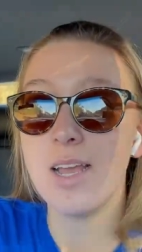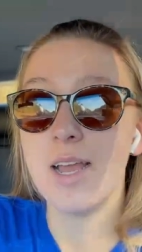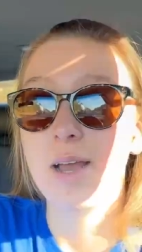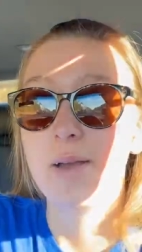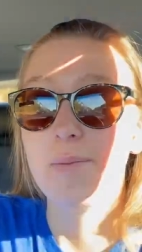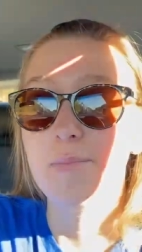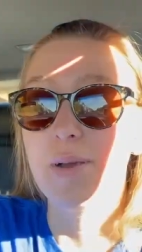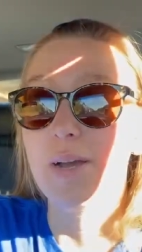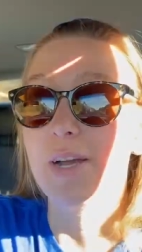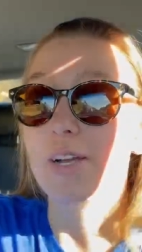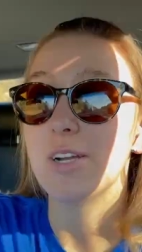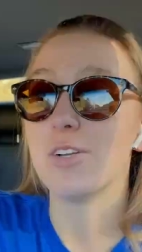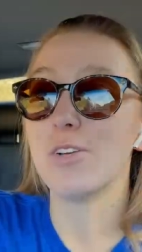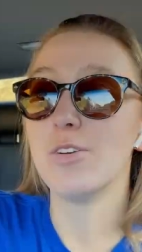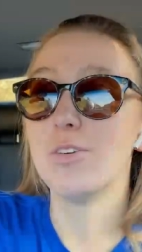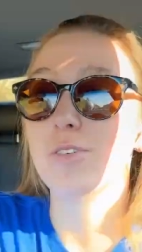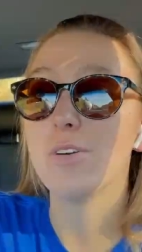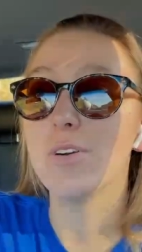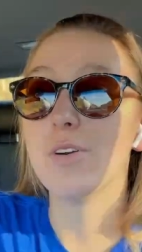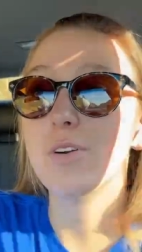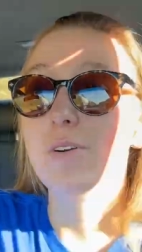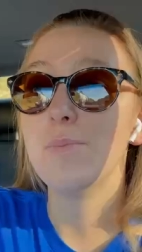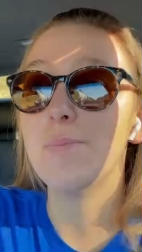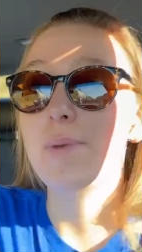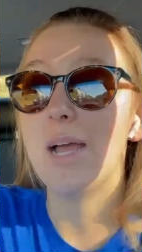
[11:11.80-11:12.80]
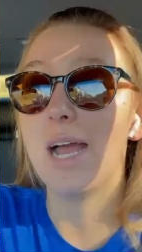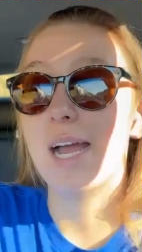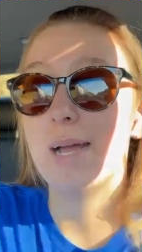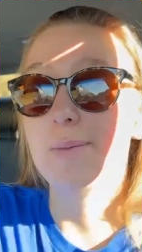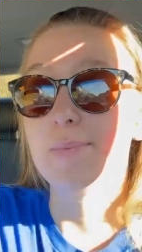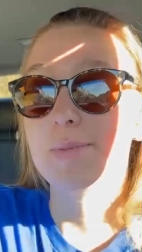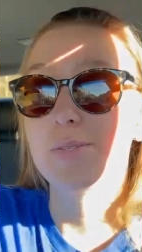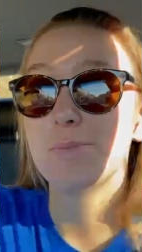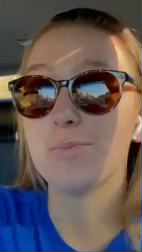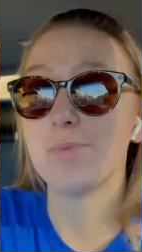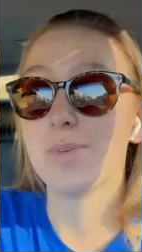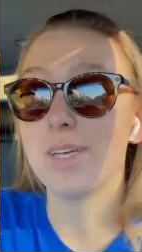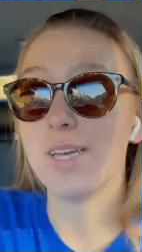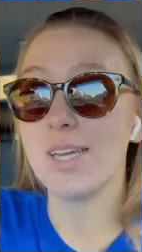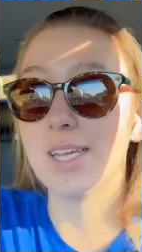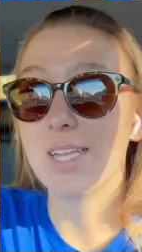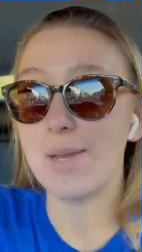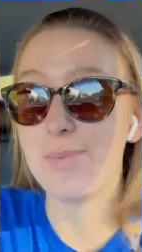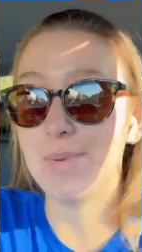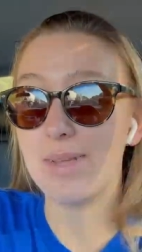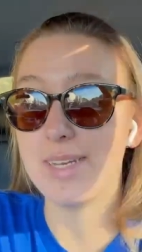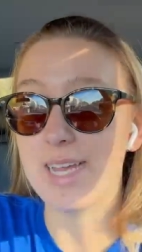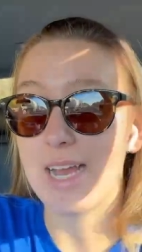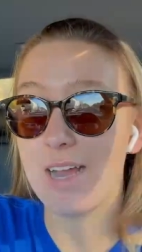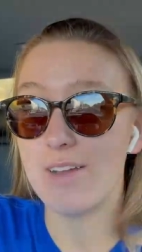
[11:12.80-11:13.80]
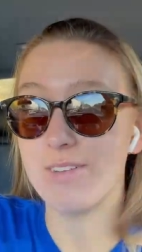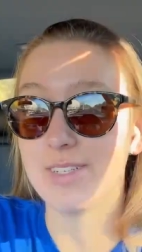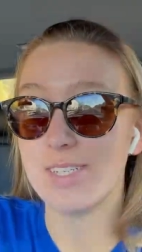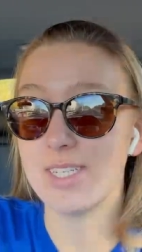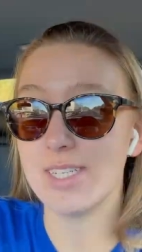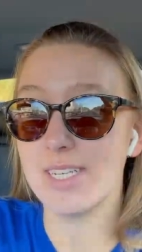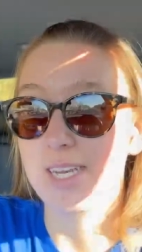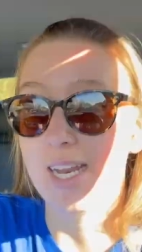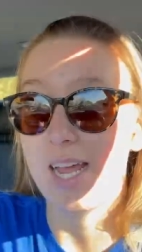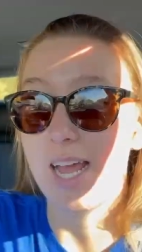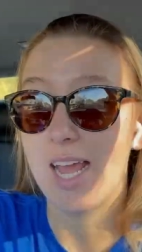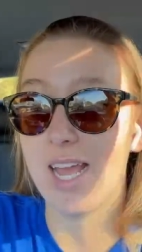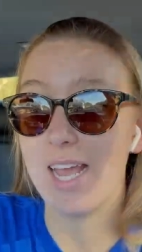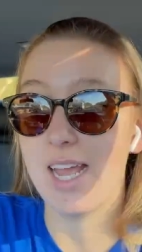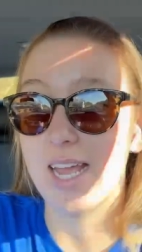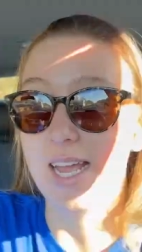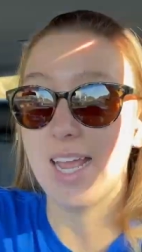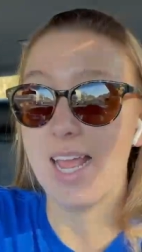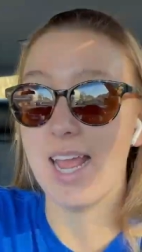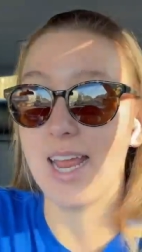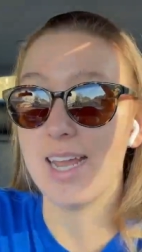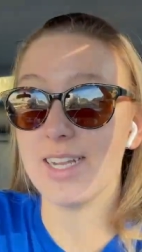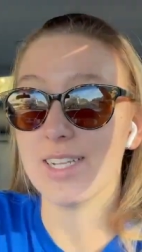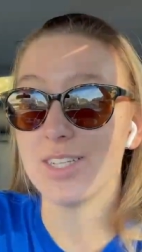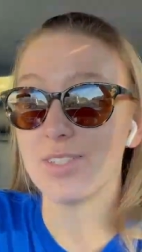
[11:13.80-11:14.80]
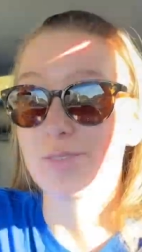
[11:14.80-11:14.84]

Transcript: But Google Maps really let me down today, and it's